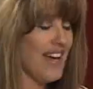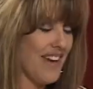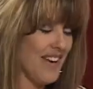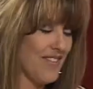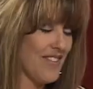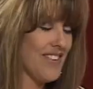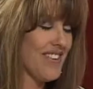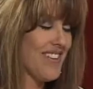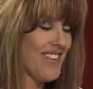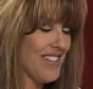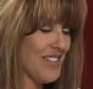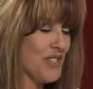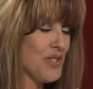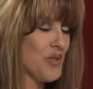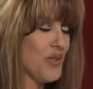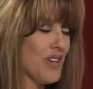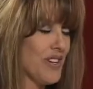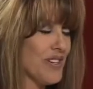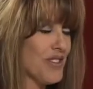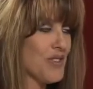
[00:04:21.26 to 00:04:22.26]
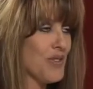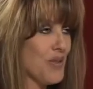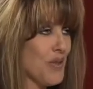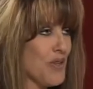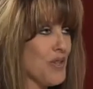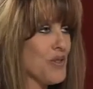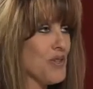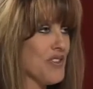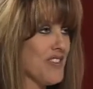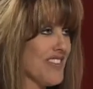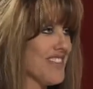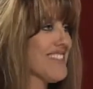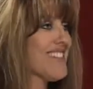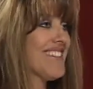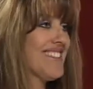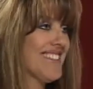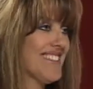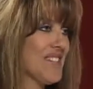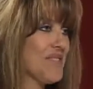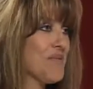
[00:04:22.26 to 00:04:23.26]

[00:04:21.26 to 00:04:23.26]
Everything is credit score driven in